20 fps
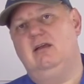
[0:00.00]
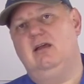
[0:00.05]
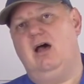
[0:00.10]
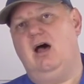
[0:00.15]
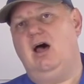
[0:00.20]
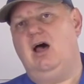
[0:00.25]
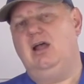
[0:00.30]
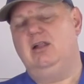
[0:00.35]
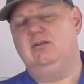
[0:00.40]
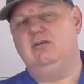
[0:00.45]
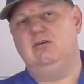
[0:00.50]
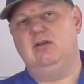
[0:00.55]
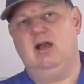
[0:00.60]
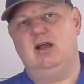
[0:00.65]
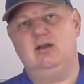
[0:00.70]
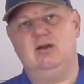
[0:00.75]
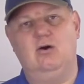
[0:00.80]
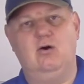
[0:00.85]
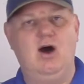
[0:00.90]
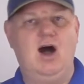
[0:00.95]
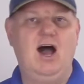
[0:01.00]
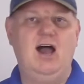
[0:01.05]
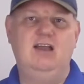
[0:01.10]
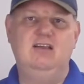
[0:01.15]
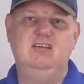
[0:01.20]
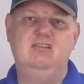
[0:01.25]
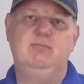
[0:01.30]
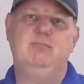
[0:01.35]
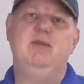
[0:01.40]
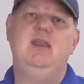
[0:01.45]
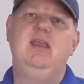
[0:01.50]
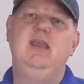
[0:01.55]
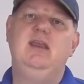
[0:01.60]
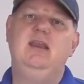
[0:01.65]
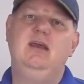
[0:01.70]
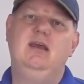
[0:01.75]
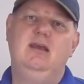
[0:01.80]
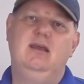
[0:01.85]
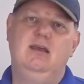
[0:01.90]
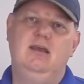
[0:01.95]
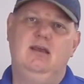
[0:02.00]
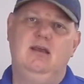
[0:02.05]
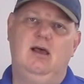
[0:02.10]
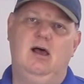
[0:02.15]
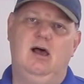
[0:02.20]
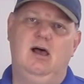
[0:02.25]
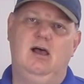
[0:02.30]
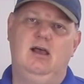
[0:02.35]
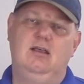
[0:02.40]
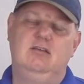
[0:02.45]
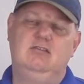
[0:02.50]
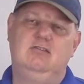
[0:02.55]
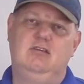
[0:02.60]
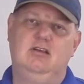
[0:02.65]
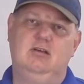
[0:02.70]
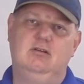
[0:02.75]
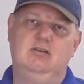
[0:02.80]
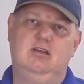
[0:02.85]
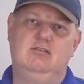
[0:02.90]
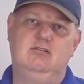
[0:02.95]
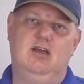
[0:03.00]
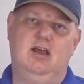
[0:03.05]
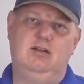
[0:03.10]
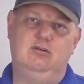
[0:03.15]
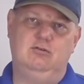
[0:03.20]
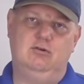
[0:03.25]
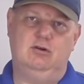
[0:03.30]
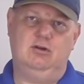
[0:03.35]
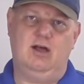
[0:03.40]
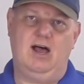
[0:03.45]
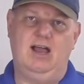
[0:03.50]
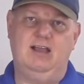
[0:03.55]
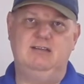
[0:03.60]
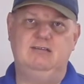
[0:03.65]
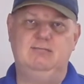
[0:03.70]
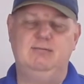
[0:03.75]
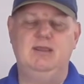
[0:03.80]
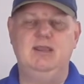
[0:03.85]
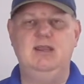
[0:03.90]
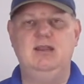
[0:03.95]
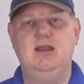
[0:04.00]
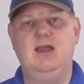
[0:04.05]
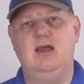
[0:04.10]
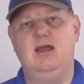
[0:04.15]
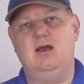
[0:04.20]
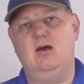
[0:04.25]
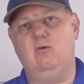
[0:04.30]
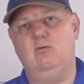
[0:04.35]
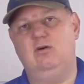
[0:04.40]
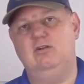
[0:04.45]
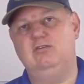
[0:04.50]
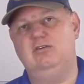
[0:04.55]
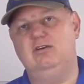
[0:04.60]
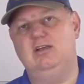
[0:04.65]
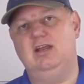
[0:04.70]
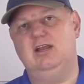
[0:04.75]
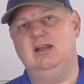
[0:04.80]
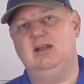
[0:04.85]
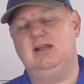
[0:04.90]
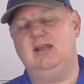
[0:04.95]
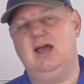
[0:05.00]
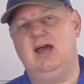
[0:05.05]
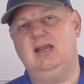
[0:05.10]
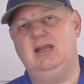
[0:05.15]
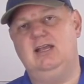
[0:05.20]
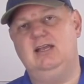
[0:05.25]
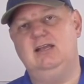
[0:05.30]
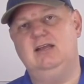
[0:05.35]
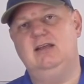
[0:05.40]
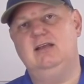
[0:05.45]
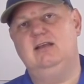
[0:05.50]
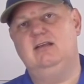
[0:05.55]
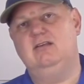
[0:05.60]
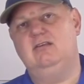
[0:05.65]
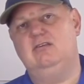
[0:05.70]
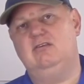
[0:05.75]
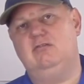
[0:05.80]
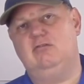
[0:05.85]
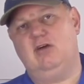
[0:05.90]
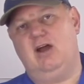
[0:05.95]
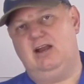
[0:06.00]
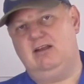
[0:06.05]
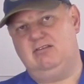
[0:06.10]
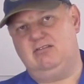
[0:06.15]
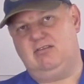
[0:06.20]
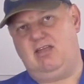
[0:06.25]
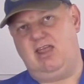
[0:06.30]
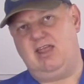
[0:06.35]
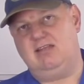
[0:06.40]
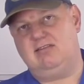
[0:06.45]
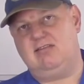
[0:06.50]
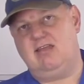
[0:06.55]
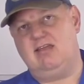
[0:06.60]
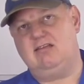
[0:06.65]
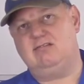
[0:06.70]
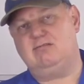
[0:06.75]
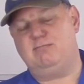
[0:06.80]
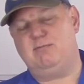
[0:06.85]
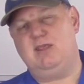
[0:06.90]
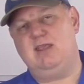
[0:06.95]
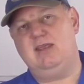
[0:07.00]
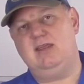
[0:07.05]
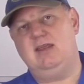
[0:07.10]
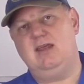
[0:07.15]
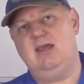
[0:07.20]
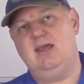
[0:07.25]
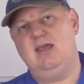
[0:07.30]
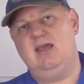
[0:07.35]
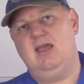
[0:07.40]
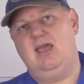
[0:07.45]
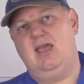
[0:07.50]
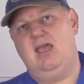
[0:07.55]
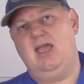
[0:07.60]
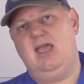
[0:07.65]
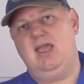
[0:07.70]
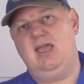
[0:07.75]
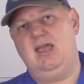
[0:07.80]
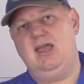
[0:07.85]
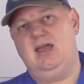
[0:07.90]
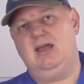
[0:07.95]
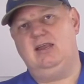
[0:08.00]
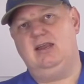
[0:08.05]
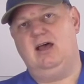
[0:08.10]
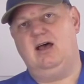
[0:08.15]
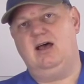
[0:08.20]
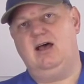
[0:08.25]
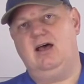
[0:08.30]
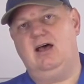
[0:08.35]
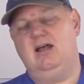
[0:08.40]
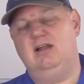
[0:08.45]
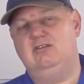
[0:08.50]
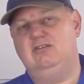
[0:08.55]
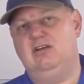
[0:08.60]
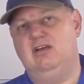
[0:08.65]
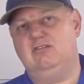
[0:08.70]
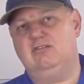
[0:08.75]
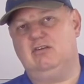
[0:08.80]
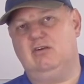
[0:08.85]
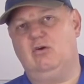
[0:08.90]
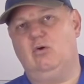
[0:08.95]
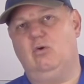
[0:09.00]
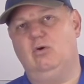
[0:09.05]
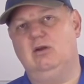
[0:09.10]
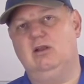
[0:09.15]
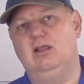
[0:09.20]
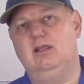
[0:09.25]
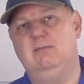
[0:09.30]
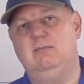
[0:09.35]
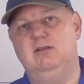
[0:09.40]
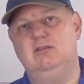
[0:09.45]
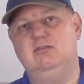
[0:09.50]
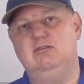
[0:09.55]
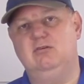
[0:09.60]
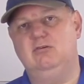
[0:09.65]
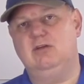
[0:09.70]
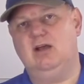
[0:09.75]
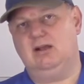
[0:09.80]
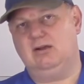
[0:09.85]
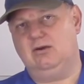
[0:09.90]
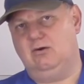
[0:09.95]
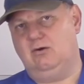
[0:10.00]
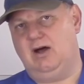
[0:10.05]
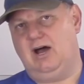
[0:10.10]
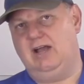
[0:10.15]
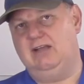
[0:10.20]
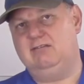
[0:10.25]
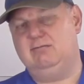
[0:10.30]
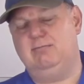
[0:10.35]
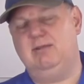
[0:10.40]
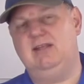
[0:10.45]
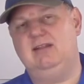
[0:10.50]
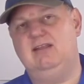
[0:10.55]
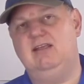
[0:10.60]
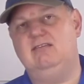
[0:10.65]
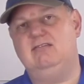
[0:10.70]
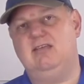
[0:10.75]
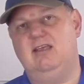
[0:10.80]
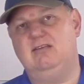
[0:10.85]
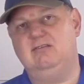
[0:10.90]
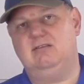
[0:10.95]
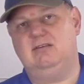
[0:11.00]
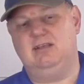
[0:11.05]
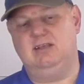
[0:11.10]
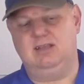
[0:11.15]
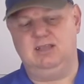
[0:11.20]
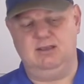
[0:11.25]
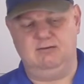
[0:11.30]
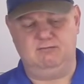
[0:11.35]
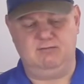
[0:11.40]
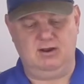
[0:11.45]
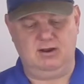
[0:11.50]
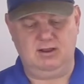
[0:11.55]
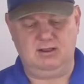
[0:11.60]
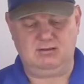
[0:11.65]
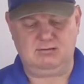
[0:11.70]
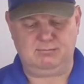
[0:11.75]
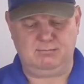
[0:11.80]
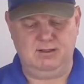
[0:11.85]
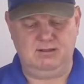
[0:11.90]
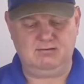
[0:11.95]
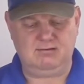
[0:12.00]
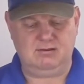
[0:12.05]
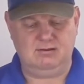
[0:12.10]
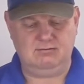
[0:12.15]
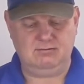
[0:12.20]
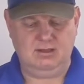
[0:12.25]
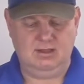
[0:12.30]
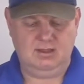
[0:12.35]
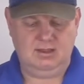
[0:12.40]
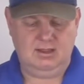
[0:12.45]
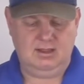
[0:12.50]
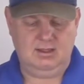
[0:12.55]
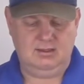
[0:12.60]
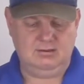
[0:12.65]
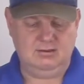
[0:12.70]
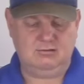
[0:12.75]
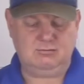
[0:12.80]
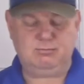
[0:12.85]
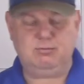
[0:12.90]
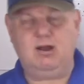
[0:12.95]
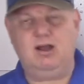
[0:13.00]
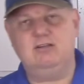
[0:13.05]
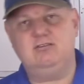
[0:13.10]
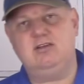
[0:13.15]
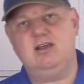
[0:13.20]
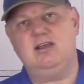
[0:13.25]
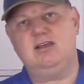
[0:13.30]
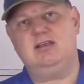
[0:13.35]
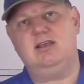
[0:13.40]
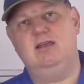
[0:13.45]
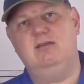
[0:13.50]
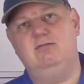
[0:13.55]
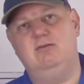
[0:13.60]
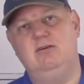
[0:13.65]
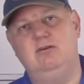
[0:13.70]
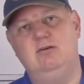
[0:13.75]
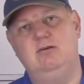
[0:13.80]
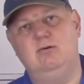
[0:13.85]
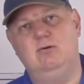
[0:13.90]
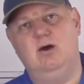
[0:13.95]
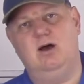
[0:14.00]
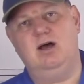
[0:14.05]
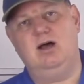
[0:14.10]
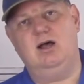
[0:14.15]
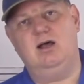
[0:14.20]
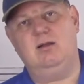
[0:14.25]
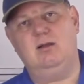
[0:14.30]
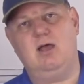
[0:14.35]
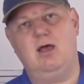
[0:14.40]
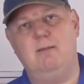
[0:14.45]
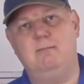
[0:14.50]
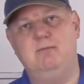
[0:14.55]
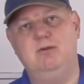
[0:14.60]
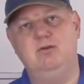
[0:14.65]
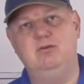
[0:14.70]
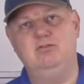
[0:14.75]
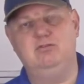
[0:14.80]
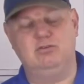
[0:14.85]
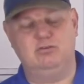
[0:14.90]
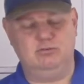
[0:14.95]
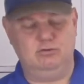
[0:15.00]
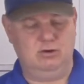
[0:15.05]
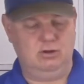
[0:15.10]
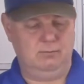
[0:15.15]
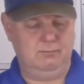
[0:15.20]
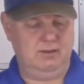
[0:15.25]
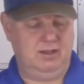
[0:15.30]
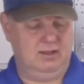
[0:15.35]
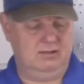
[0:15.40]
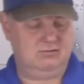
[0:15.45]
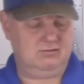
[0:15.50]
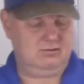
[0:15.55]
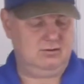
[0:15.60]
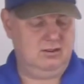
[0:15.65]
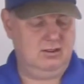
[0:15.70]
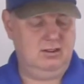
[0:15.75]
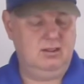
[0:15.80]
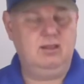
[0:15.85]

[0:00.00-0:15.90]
Do not go high speed. Steel does not drill high speed. Once you get it cutting, try to stay at that speed and adjust accordingly, but do not go high speed. These things can get very expensive in this project if you abuse your drill bits.